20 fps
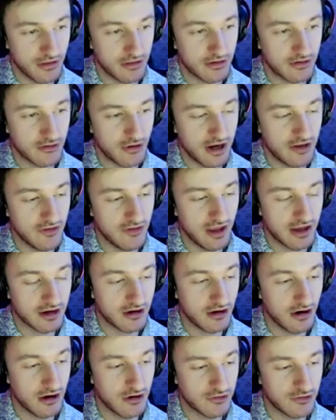Crazy and
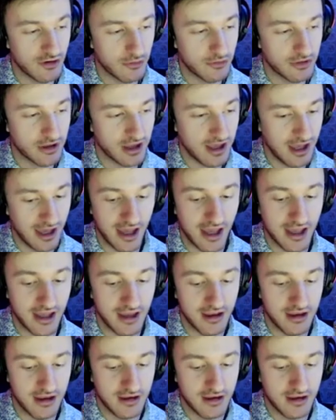Cars start with a K.